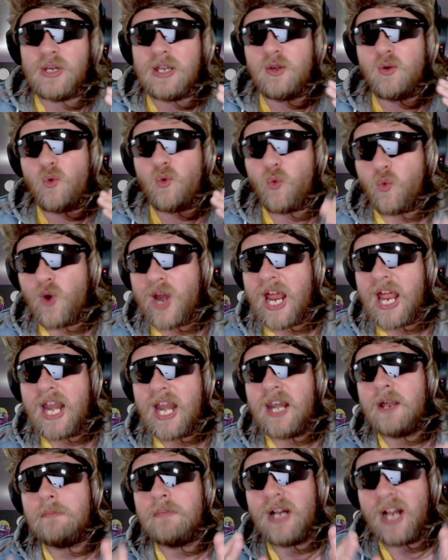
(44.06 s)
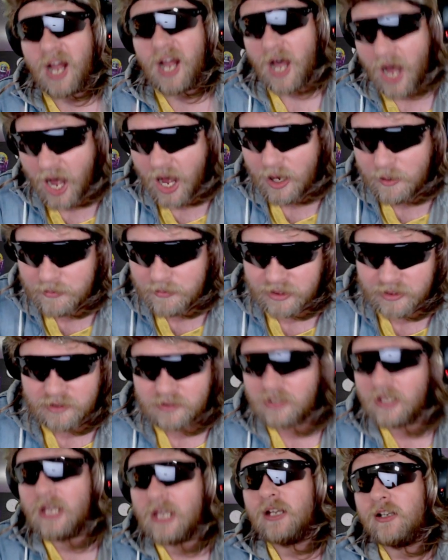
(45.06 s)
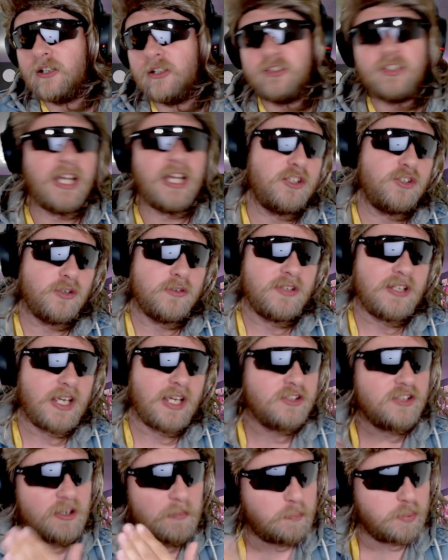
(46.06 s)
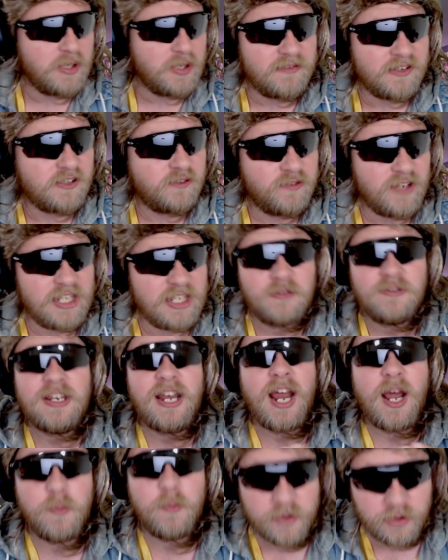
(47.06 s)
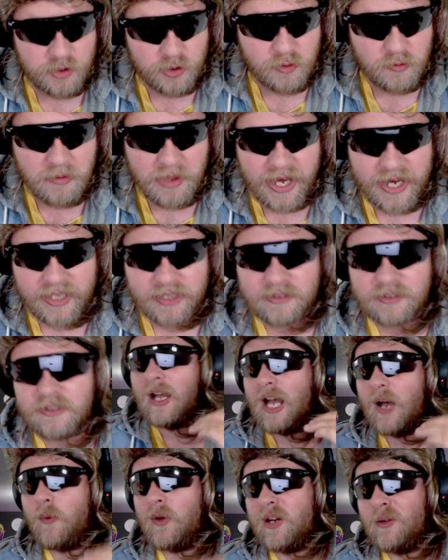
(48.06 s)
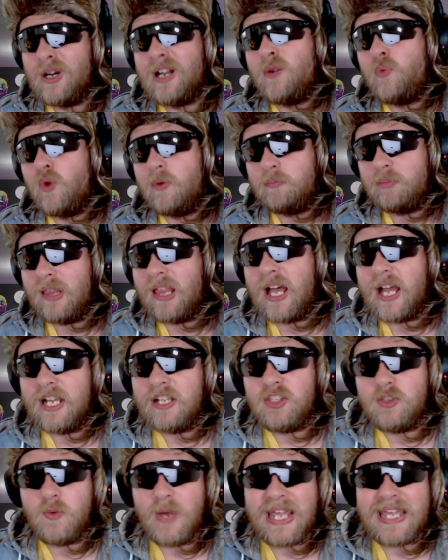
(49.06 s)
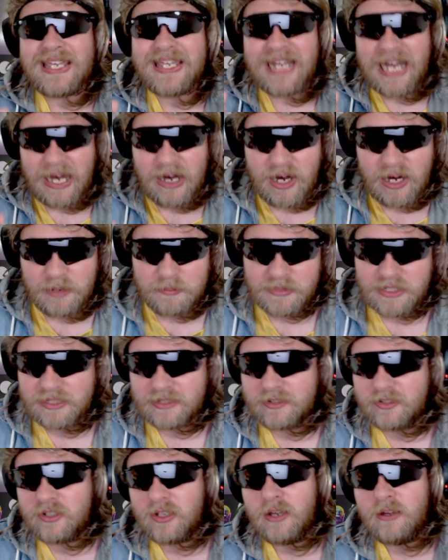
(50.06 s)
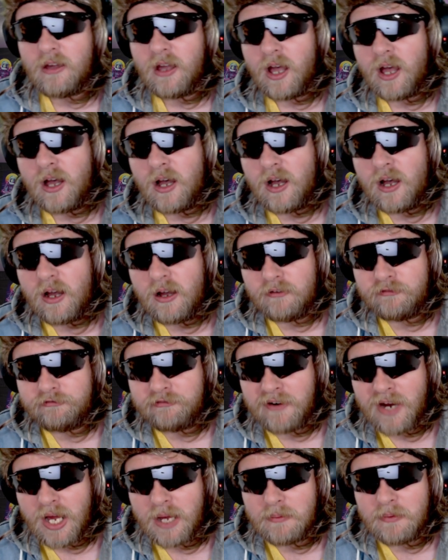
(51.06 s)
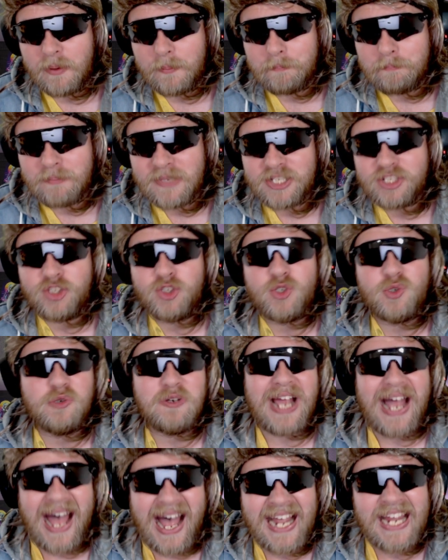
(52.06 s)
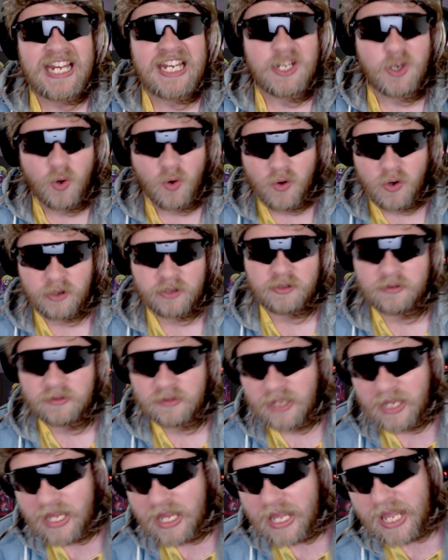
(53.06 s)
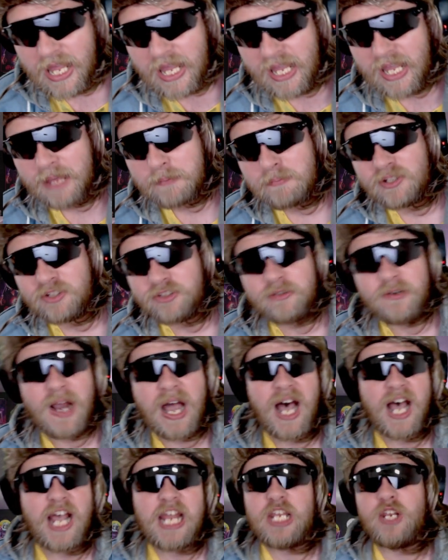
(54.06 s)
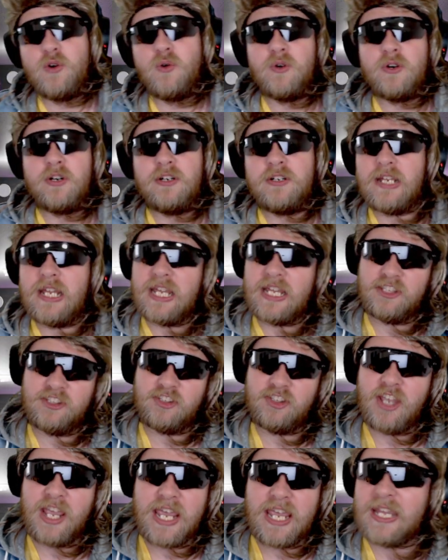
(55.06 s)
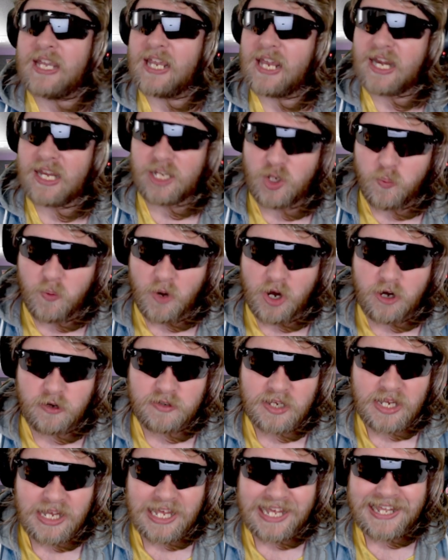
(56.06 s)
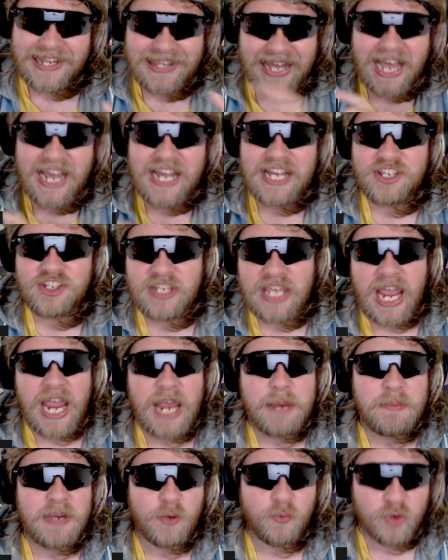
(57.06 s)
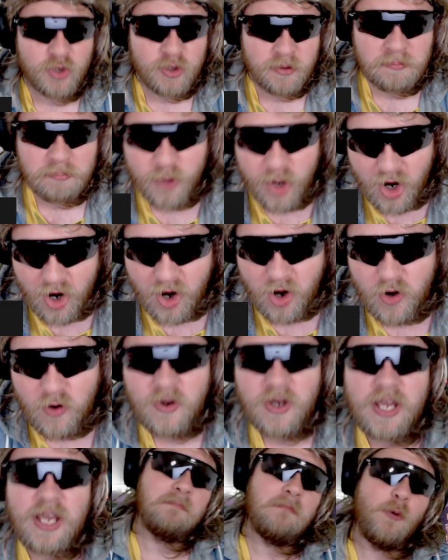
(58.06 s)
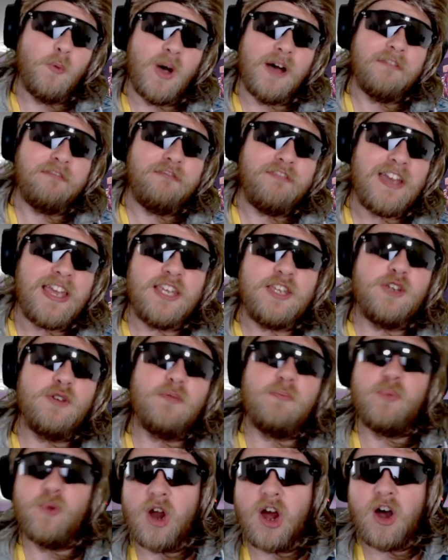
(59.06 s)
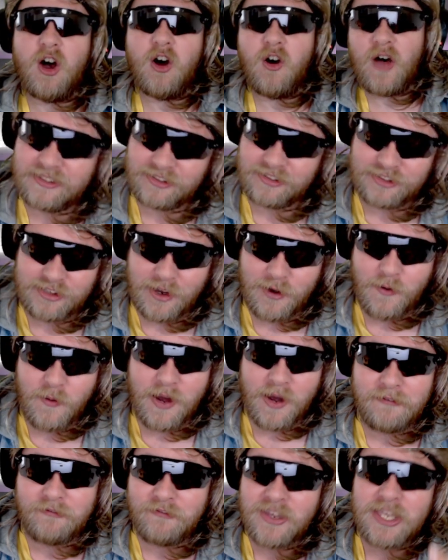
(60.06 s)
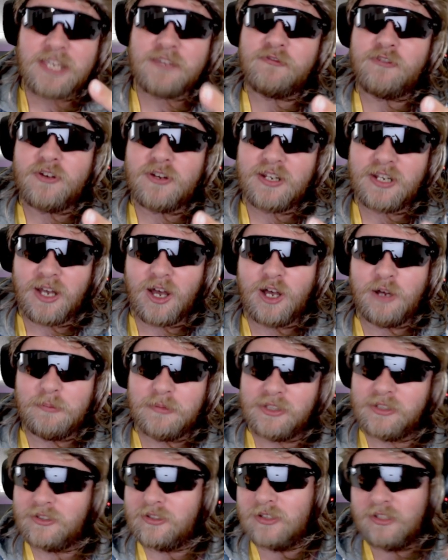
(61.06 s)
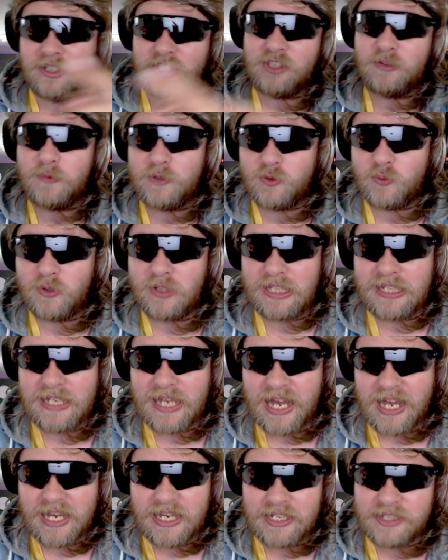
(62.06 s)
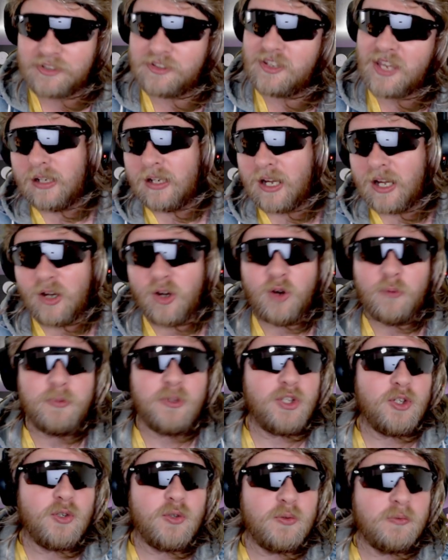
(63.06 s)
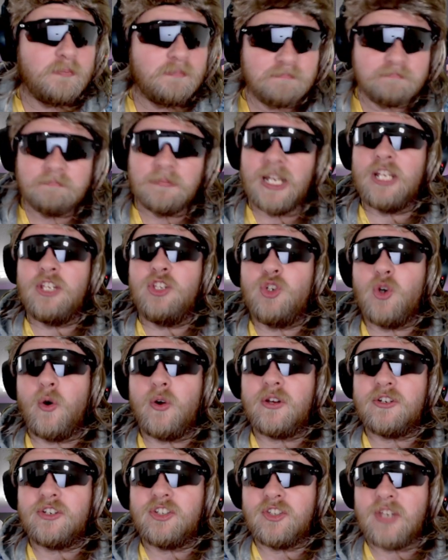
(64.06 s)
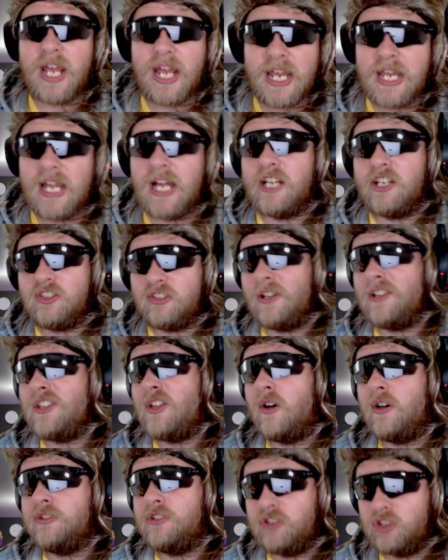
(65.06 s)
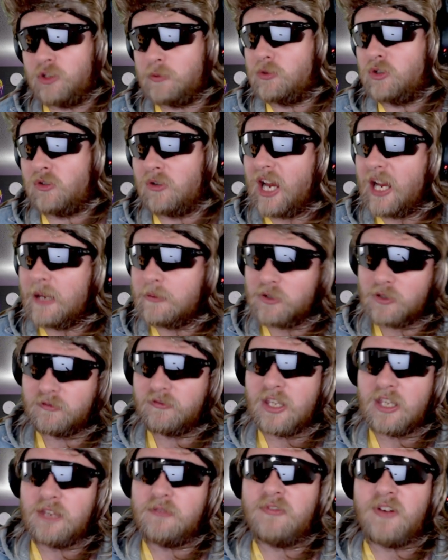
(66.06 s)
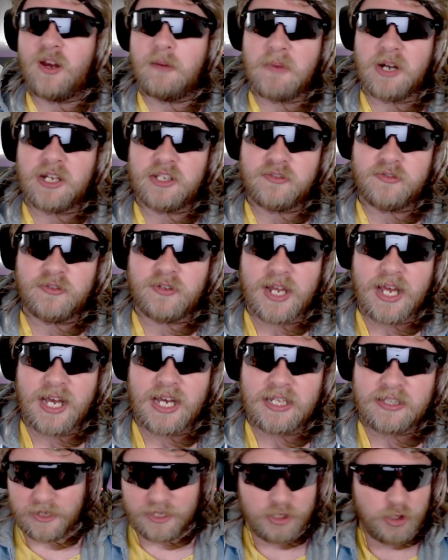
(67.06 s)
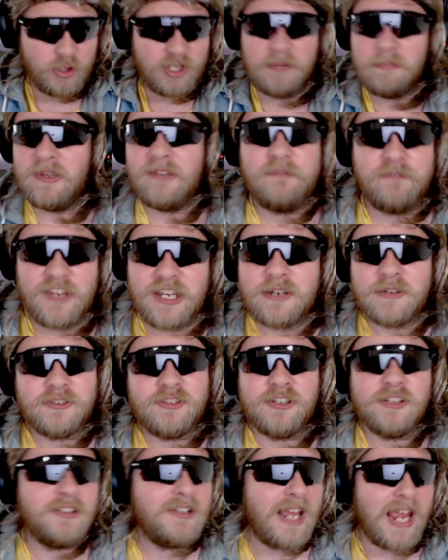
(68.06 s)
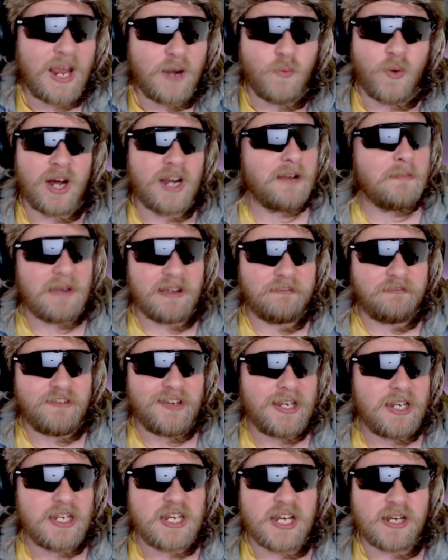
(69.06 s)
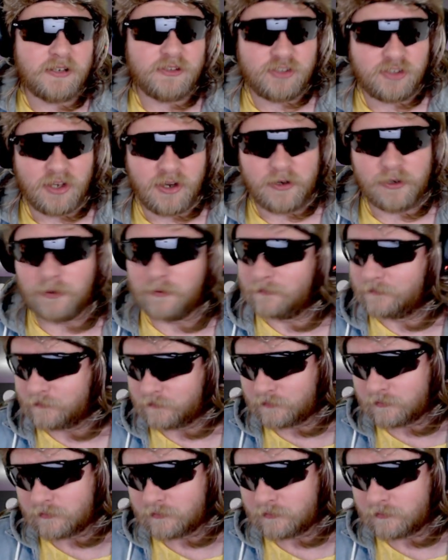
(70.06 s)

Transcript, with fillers: a random comment because I told you guys in the previous video that I would do that. I want to reply to a comment uh, from Mr. Einhorn. And Mr. Einhorn is saying, and I quote, Nice gaming room, bro. Well, thank you, bro. So, thank you for your comments. It was really nice. I hope you enjoy your stay. I saw you also subscribe, so thank you very much for that. You can be featured in one of my videos, so